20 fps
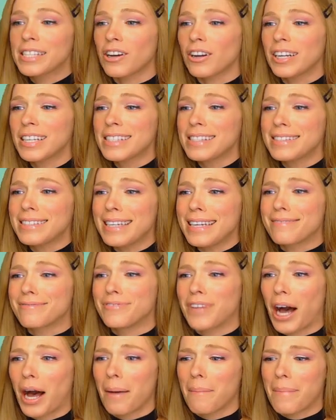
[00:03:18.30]
honestly
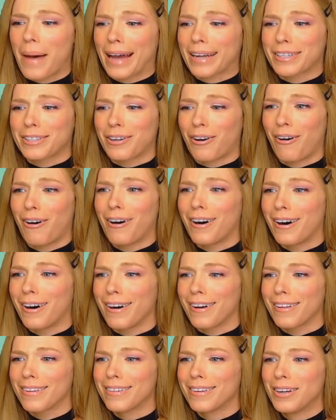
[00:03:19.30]
not bad at
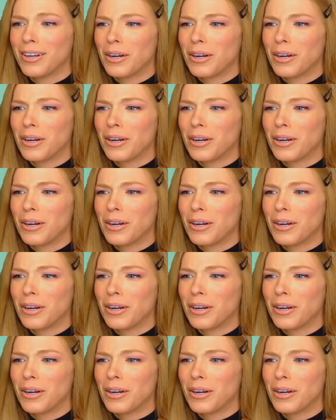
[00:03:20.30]
all.